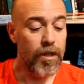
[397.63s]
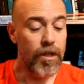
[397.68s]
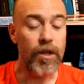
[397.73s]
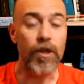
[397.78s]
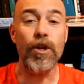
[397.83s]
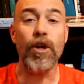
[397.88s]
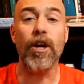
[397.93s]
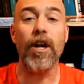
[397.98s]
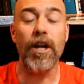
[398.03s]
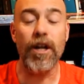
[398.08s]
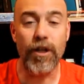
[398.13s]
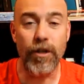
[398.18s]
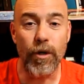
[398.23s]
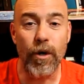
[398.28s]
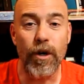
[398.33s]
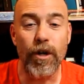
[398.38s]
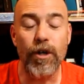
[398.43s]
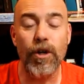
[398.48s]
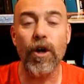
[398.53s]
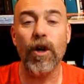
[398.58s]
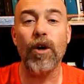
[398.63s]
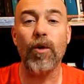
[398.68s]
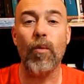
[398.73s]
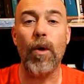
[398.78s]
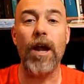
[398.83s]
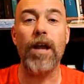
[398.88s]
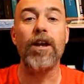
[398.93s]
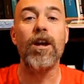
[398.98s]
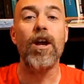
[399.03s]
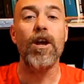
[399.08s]
You're going to do it your
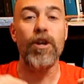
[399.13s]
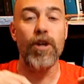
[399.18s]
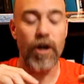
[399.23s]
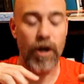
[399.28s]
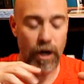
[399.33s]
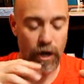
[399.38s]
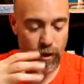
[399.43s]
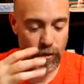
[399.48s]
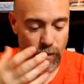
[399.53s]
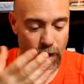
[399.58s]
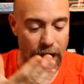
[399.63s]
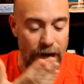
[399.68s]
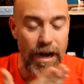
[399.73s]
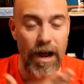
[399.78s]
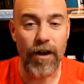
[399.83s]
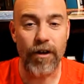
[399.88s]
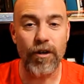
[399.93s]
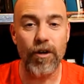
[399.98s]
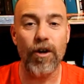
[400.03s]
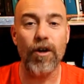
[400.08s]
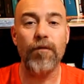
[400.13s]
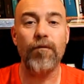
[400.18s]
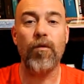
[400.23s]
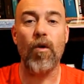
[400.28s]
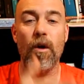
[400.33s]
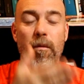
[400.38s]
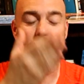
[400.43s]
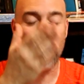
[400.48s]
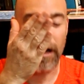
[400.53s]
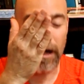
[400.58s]
way. You're going to write out your
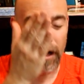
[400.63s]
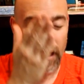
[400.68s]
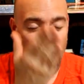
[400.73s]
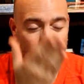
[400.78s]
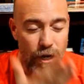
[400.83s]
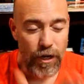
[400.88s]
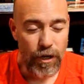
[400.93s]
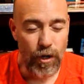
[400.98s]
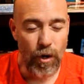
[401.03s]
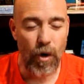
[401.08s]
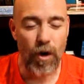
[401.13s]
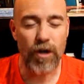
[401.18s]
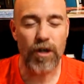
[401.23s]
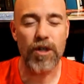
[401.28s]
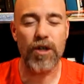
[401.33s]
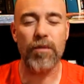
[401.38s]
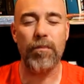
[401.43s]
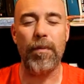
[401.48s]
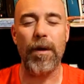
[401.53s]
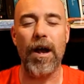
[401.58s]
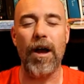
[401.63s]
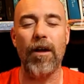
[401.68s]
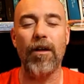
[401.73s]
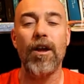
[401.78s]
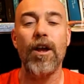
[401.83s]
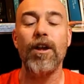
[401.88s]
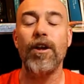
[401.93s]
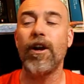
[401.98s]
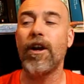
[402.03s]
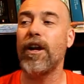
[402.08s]
formula, your spell.
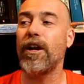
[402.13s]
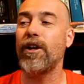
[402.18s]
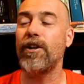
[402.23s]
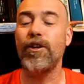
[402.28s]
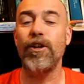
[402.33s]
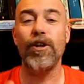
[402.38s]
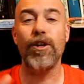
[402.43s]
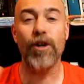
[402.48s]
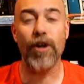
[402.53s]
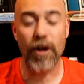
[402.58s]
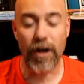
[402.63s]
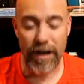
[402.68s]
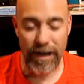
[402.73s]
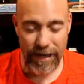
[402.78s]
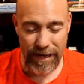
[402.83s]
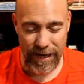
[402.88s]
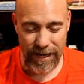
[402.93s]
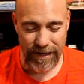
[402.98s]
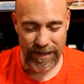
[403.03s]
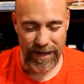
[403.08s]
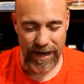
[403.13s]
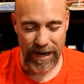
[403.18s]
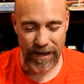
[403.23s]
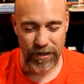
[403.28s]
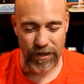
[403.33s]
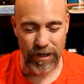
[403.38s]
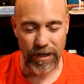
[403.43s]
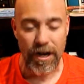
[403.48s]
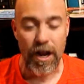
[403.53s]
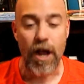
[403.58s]
You're going to do your
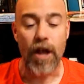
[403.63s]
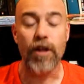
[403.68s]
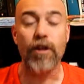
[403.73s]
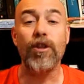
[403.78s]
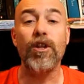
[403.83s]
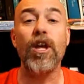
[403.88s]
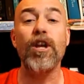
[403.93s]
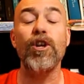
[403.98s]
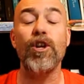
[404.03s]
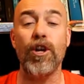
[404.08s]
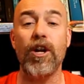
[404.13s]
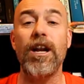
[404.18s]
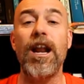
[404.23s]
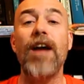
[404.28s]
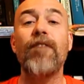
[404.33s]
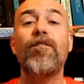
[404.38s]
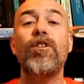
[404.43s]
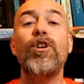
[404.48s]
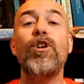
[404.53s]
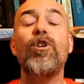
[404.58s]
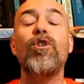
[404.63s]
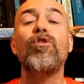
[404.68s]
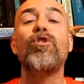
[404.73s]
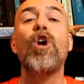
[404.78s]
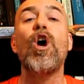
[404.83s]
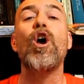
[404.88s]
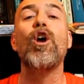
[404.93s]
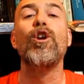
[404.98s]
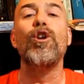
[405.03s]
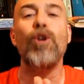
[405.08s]
incantation. Then you're going to have to
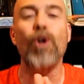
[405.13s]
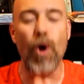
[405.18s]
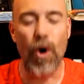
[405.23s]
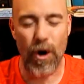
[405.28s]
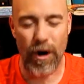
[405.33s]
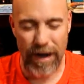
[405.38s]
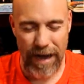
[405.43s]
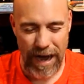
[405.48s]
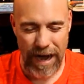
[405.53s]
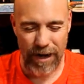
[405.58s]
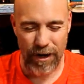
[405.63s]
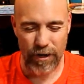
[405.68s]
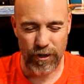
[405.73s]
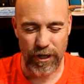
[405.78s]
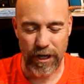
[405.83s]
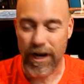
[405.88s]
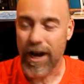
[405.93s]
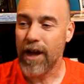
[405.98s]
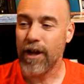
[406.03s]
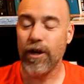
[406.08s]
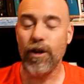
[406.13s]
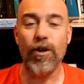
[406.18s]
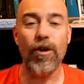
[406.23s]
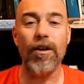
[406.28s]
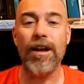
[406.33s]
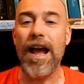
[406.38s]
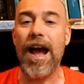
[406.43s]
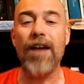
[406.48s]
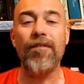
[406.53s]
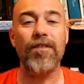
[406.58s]
use your energy. You
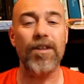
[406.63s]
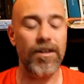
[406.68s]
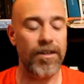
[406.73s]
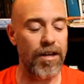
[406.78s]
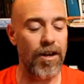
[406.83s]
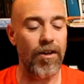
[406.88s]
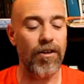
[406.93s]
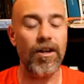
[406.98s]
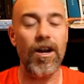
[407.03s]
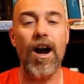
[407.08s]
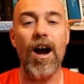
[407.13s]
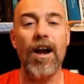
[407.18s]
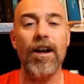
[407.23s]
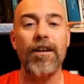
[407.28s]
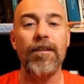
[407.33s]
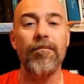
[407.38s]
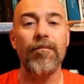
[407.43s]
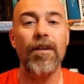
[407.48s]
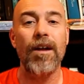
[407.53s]
don't have to tell God,